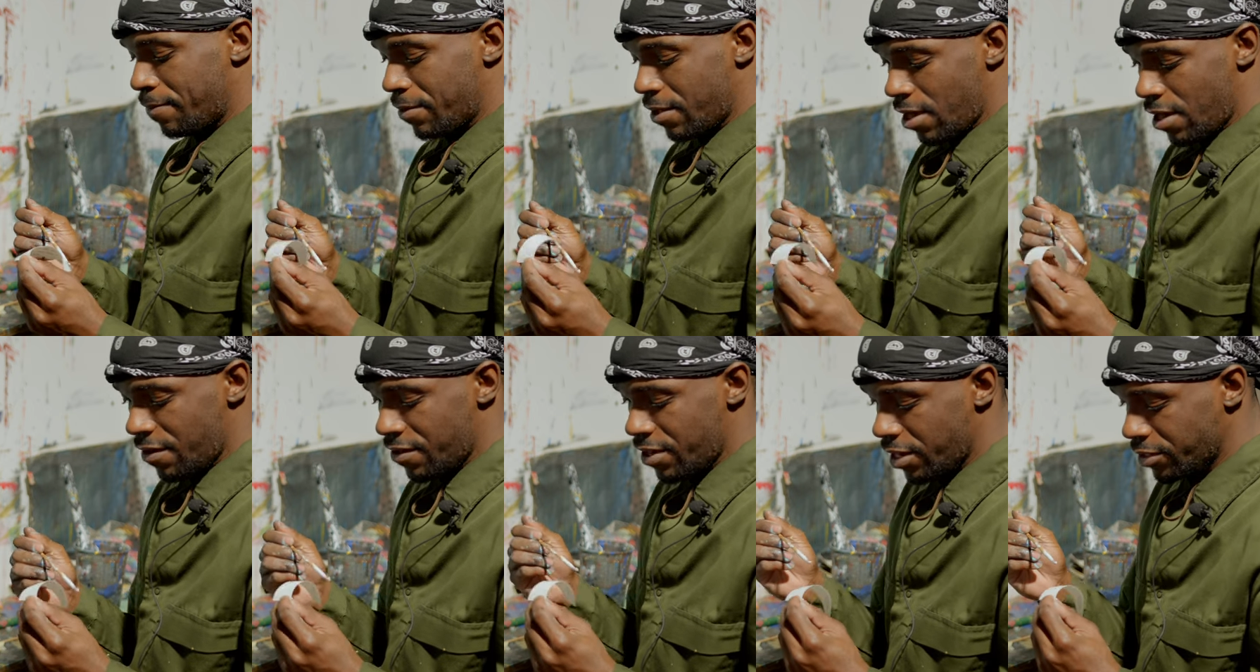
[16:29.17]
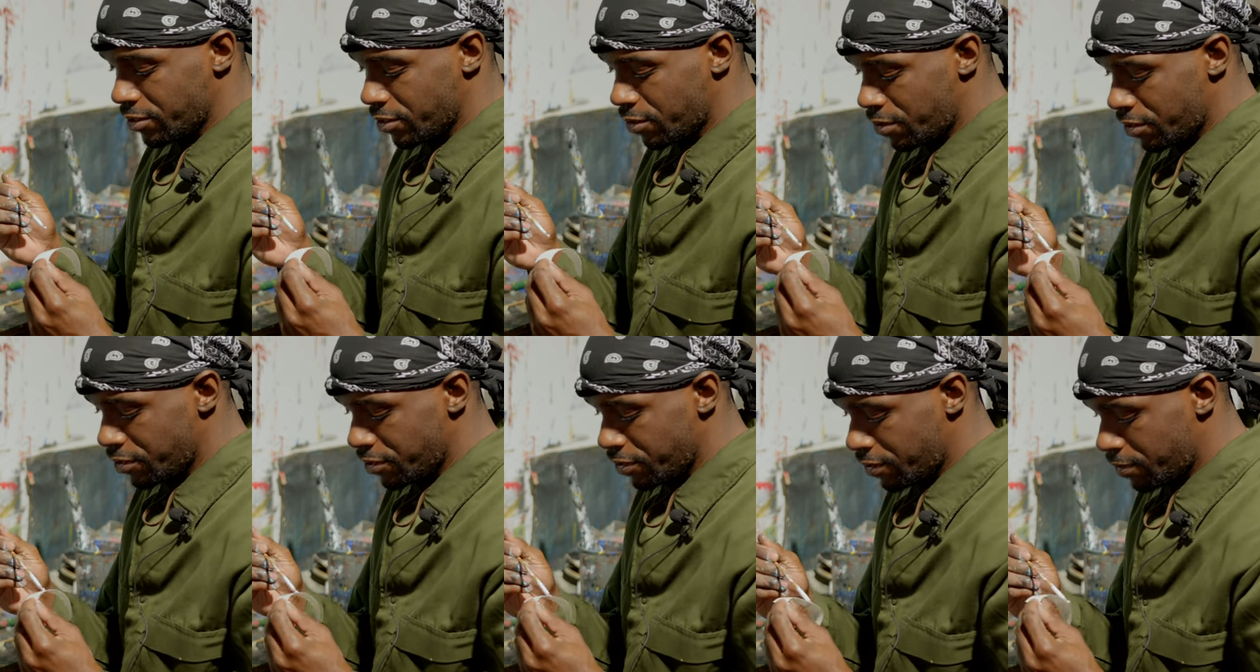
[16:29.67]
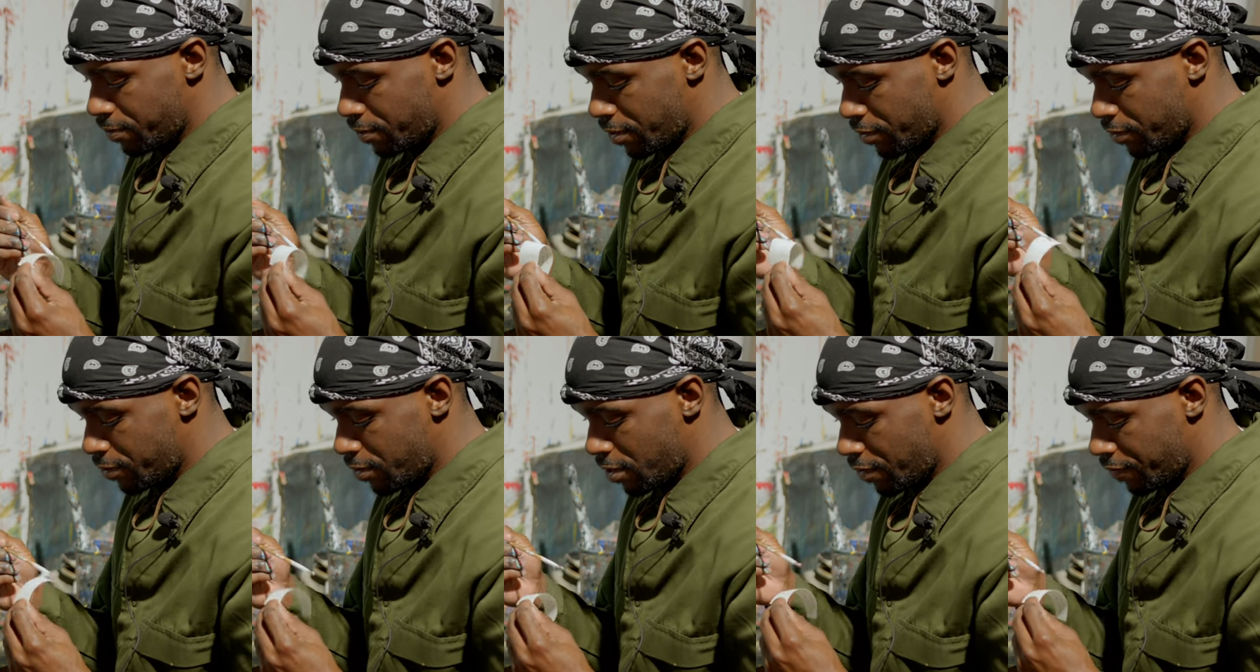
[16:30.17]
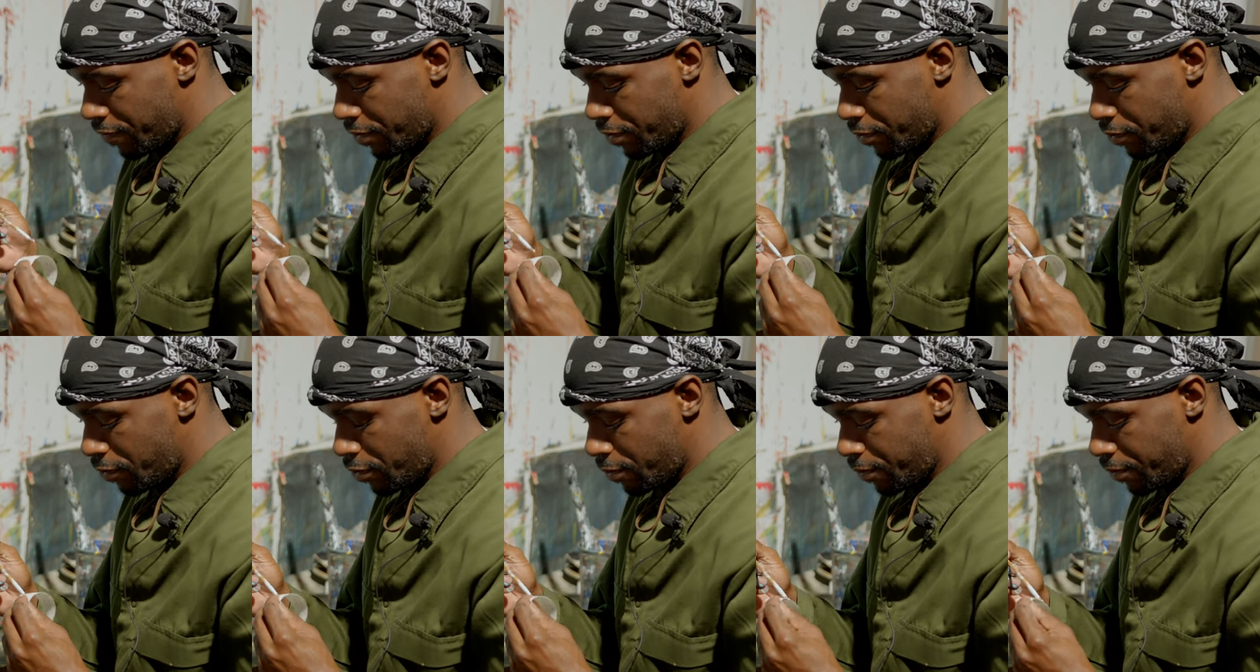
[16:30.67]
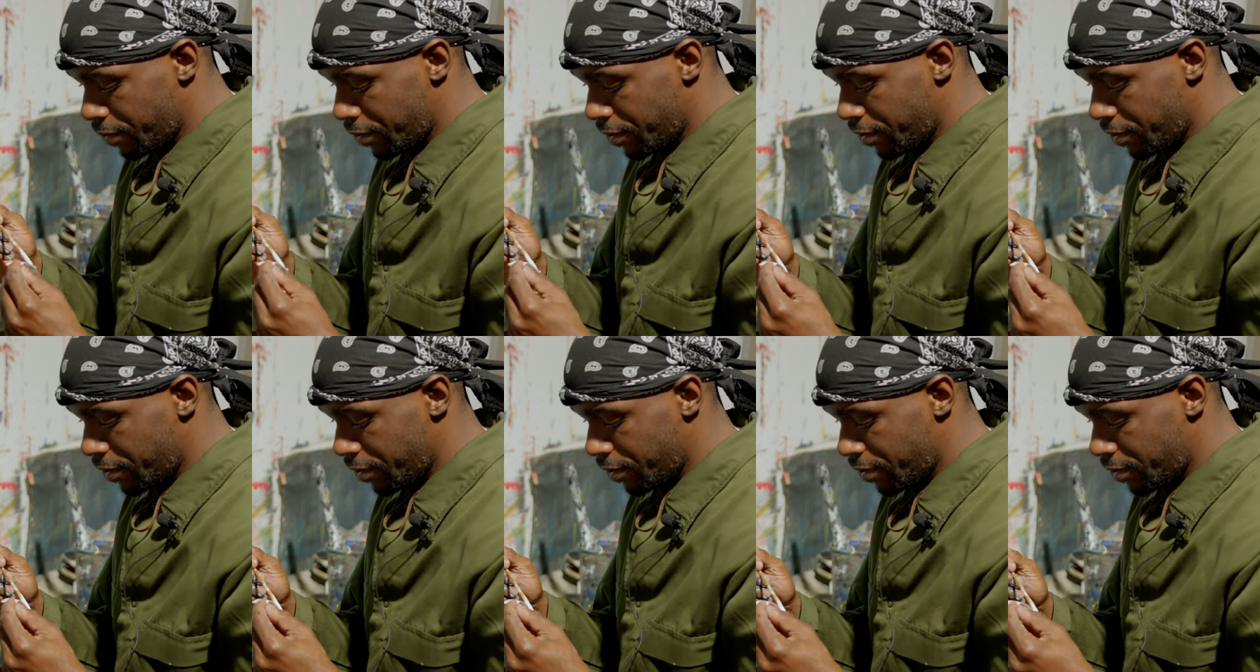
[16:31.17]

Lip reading: asked a question about, do I ever incorporate